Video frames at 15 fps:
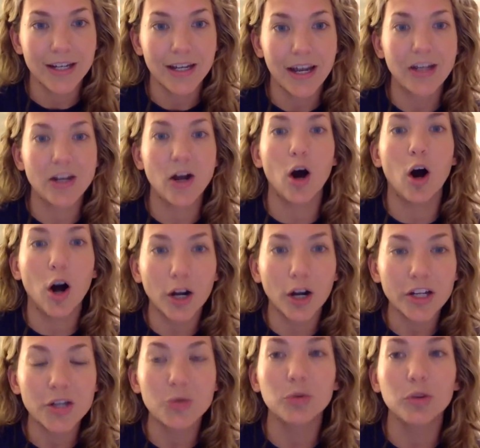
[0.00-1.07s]
And are
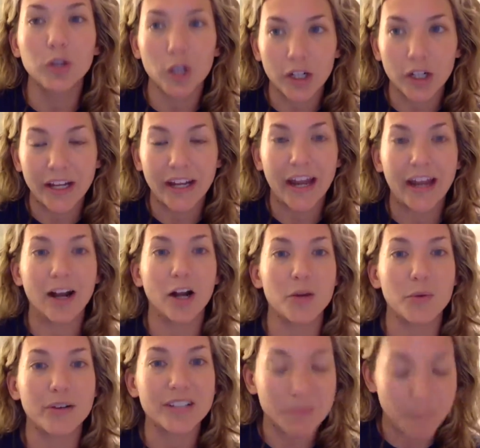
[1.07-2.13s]
you learning? And are you
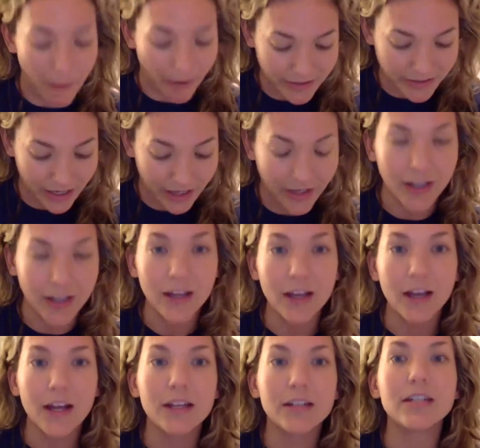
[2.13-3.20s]
expecting
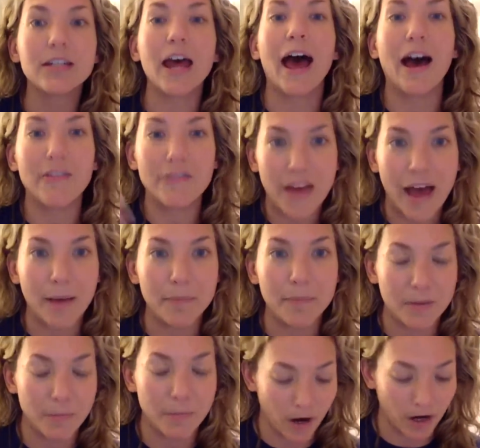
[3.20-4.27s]
to have that be
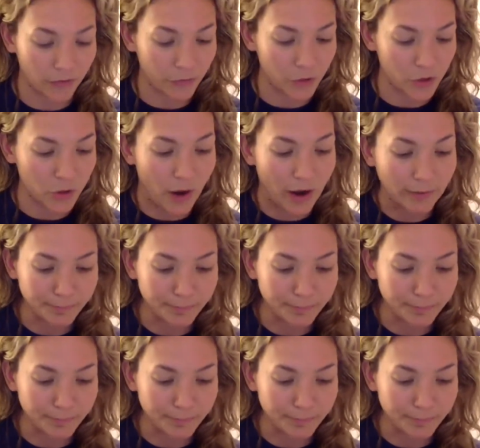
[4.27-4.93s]
a part of who you are?